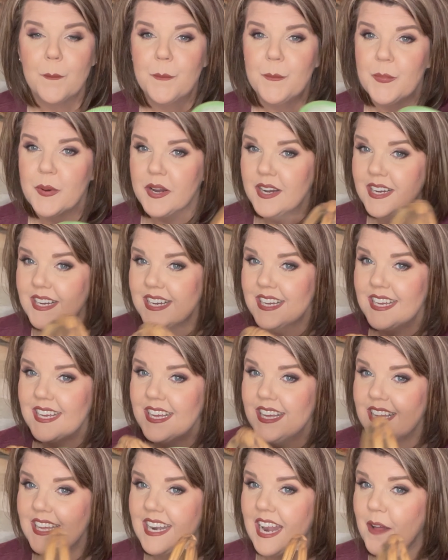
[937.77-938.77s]

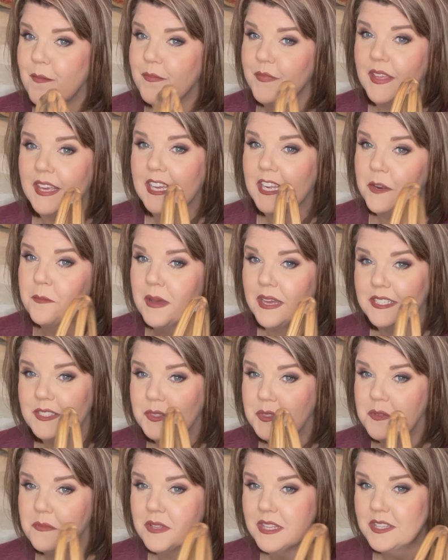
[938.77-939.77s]
but I'm thinking about
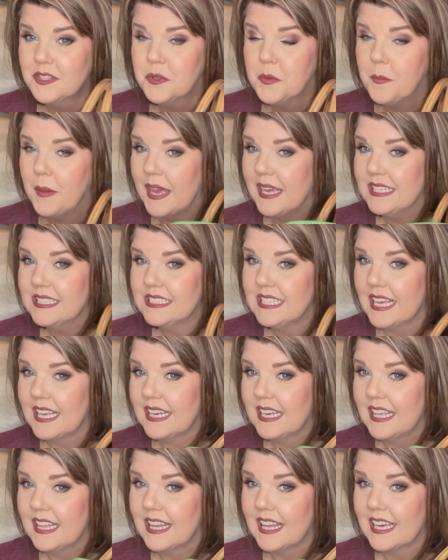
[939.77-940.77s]
doing a little paint
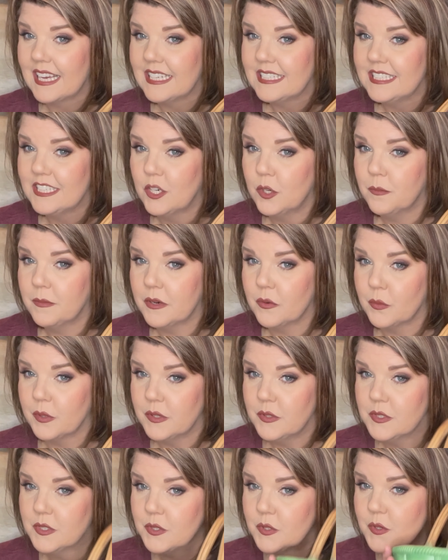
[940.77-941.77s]
technique like I did on my
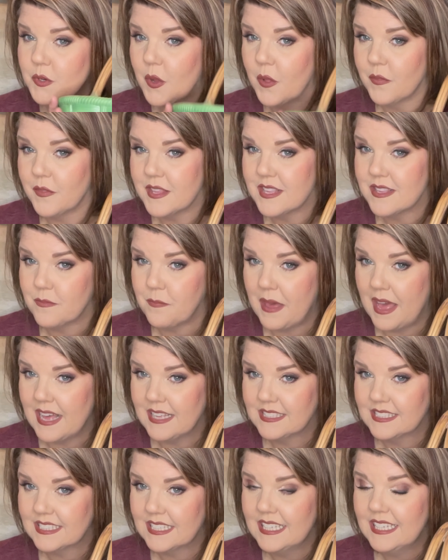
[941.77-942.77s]
rooster on this
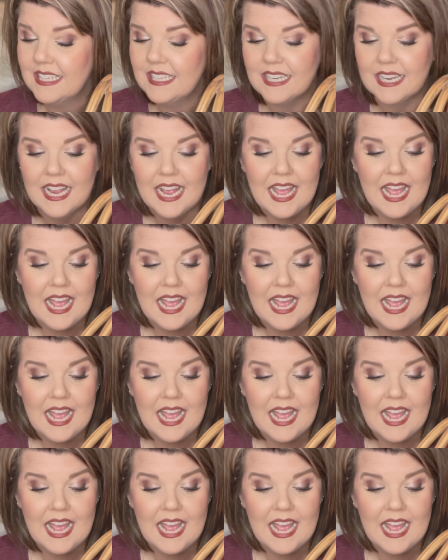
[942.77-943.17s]
basket.